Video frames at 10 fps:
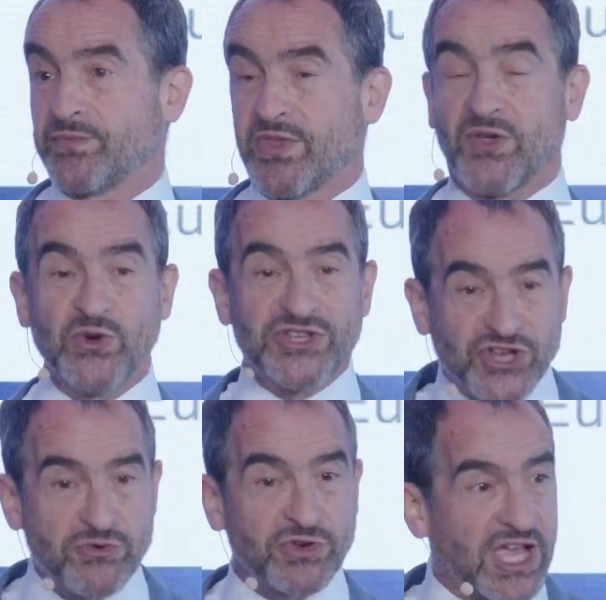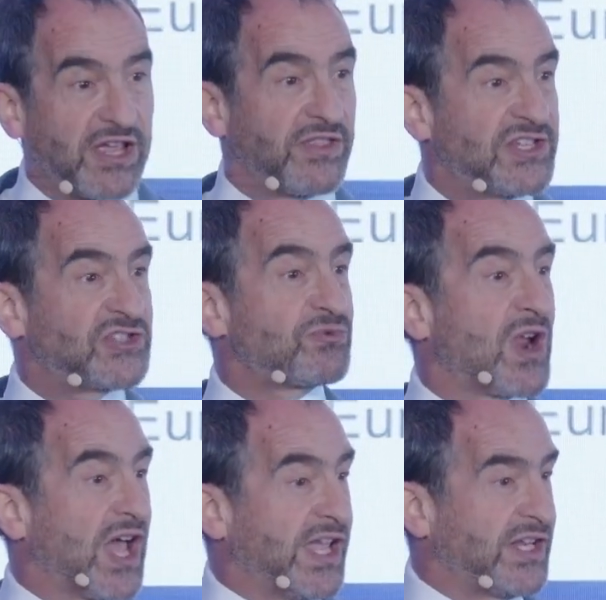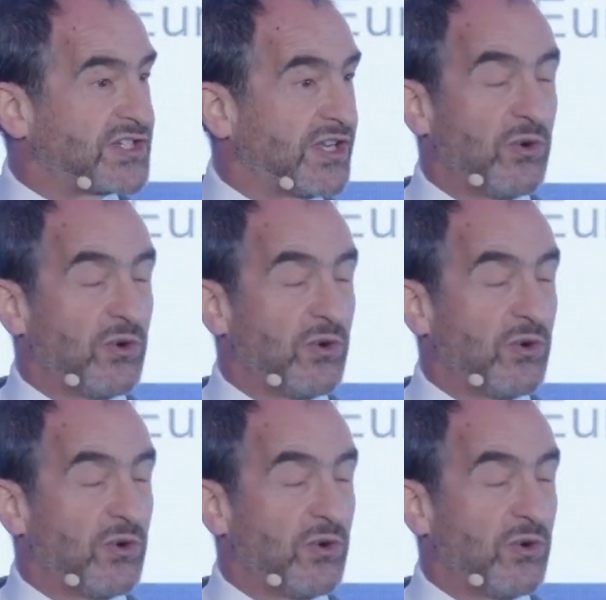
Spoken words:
If we don't get this right,